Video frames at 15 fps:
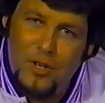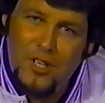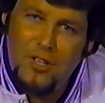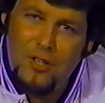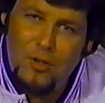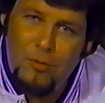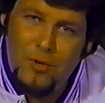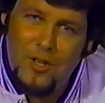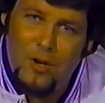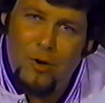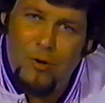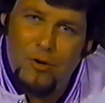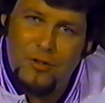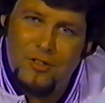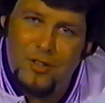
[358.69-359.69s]
do you do with a
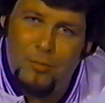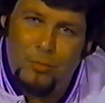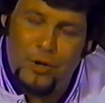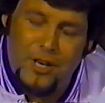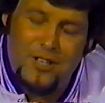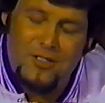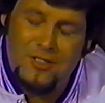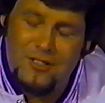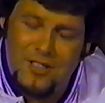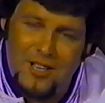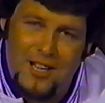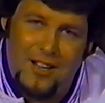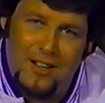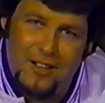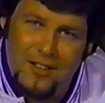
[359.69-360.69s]
horse that breaks his
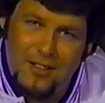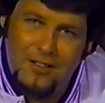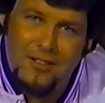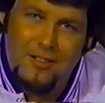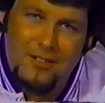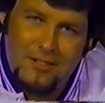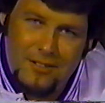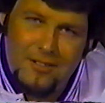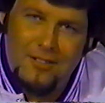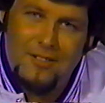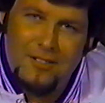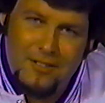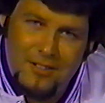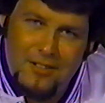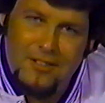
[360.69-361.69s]
leg?
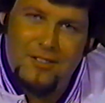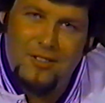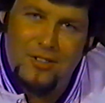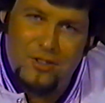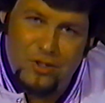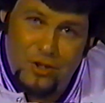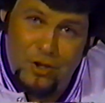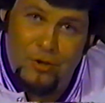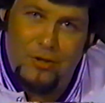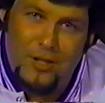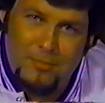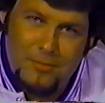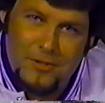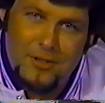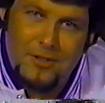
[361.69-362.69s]
You shoot him.